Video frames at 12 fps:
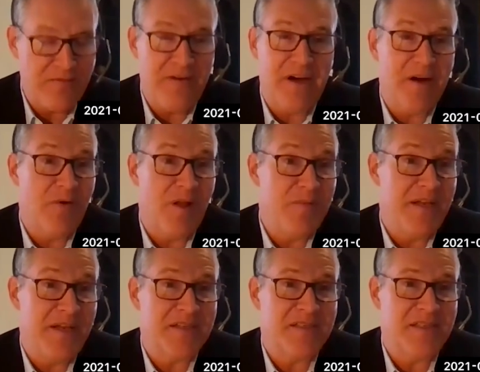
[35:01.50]
very well be
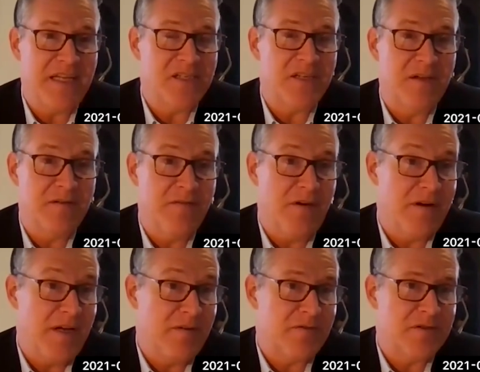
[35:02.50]
an extension of our
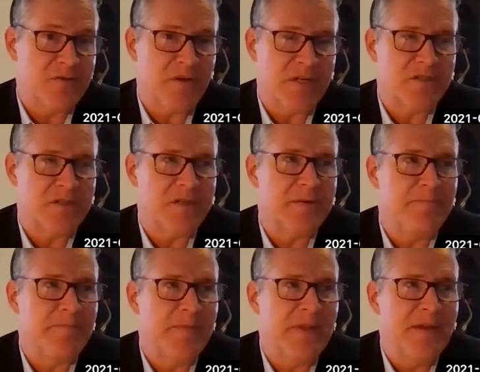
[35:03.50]
infrastructure.
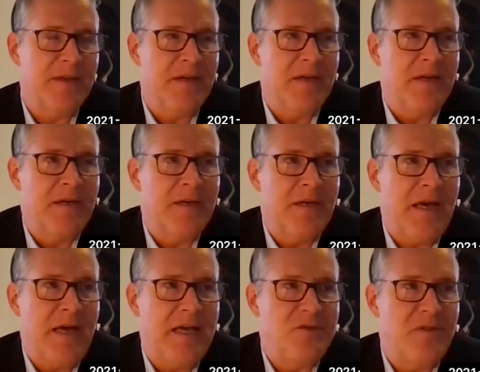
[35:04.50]

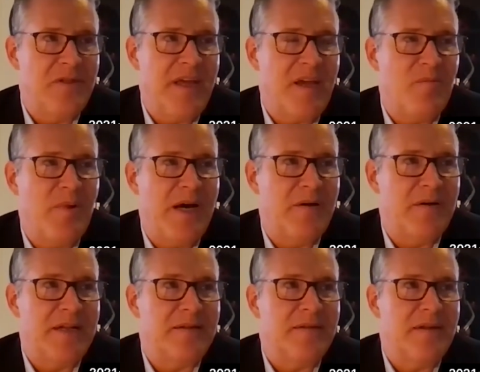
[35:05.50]
As you think about
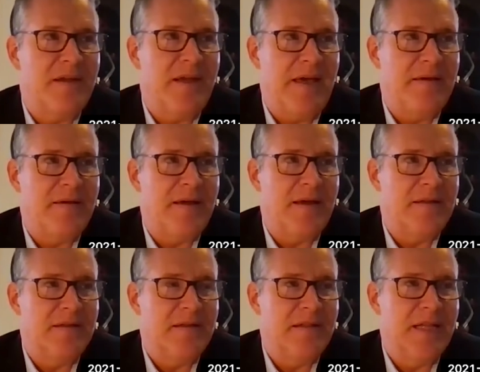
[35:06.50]
it,
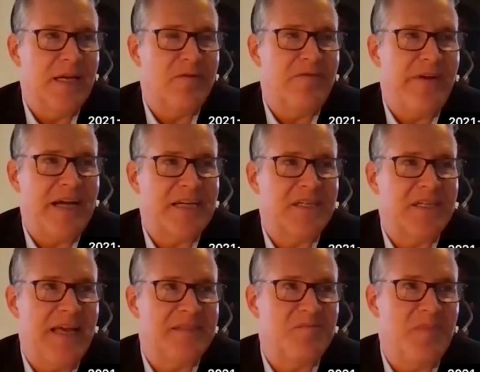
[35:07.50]
liquefaction
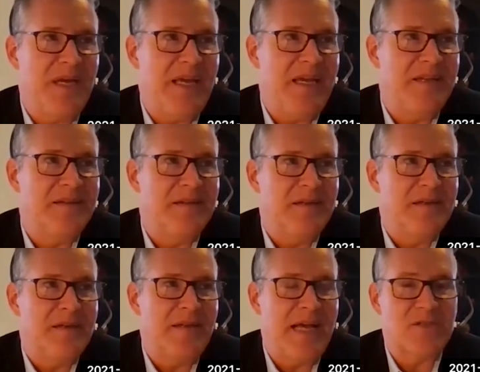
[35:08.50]
has made
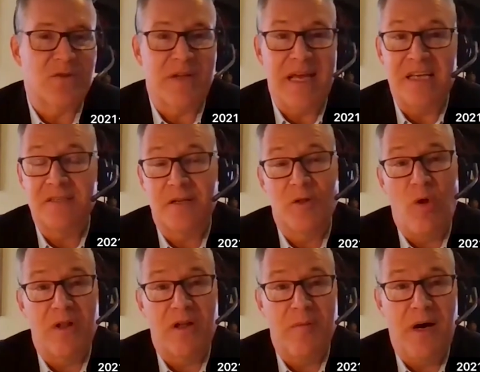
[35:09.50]
natural gas a
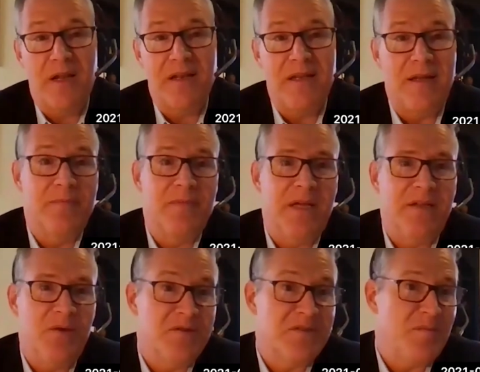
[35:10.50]
global commodity.
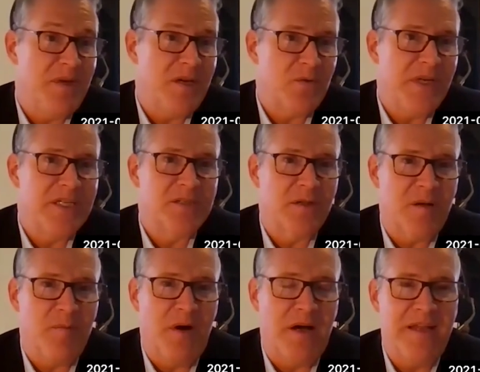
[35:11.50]
It used to be a regional
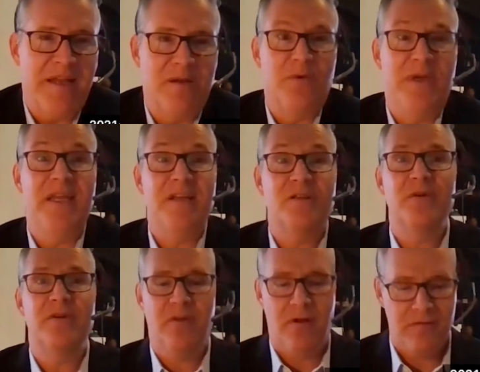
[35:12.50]
commodity, and we need to
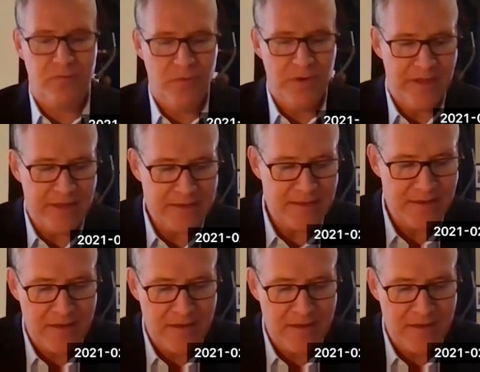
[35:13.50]
evolve with it.